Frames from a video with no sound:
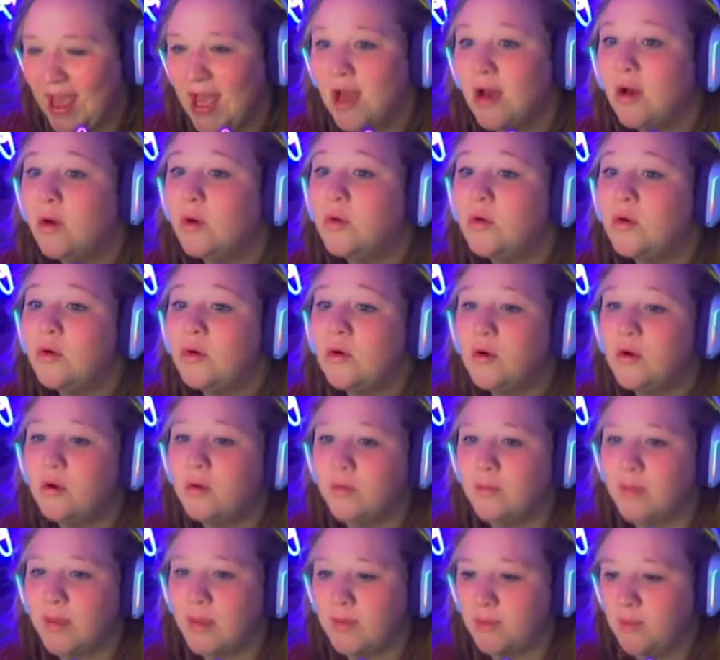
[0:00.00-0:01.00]
Ooh,
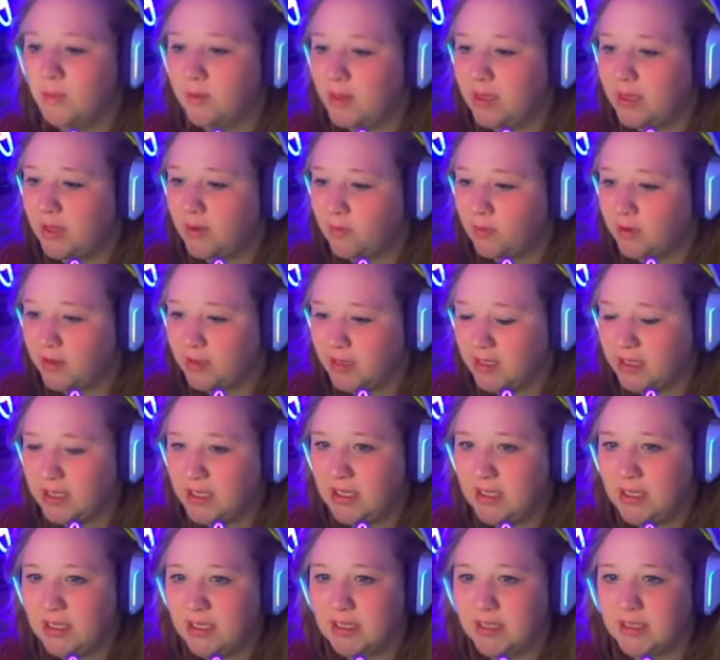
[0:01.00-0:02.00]
maybe we get one of
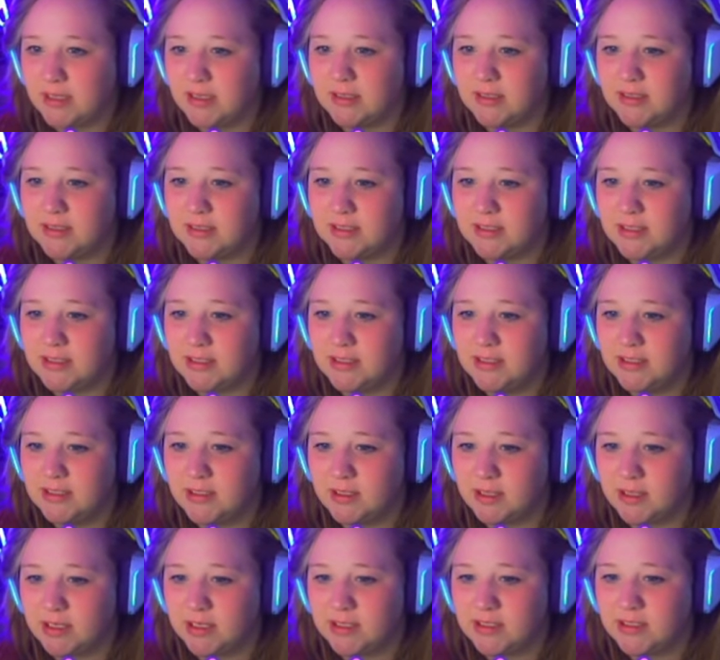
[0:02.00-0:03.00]
these. These are
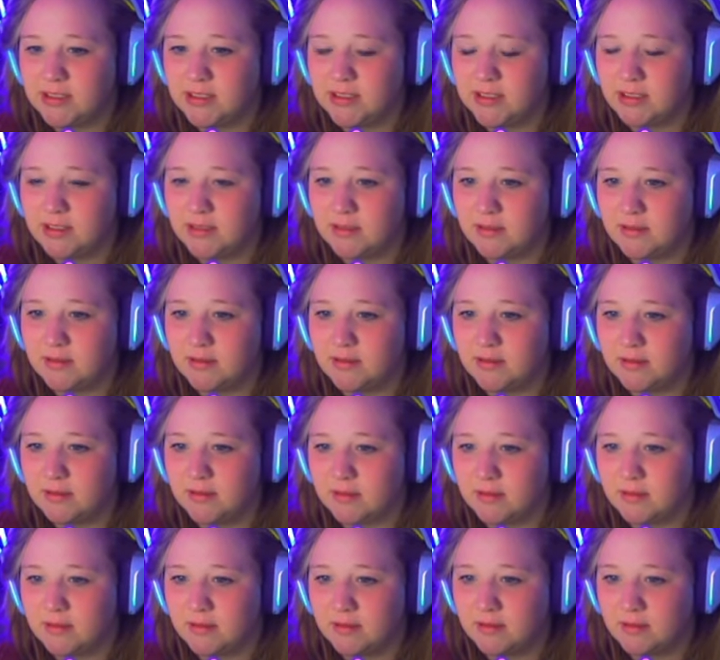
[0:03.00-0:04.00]
nice.
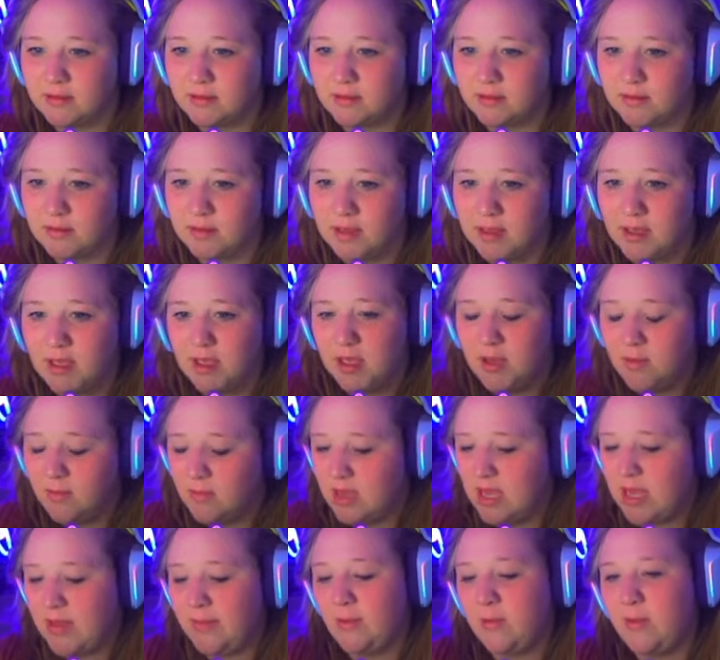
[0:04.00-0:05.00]

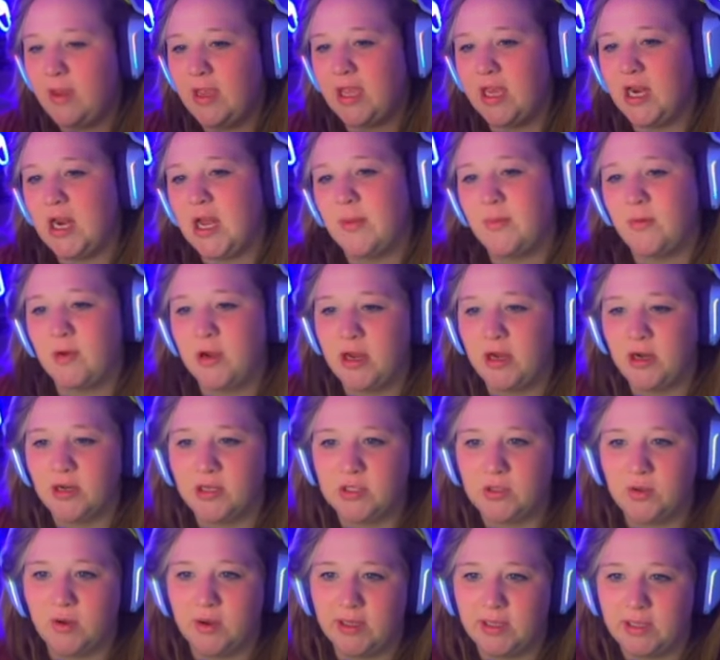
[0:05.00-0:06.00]
Maybe we could upgrade our
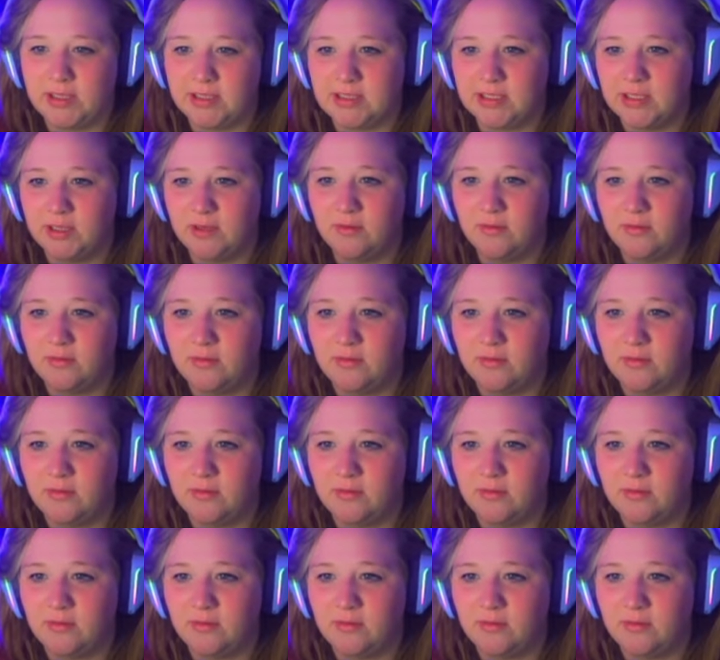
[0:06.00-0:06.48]
toilet too.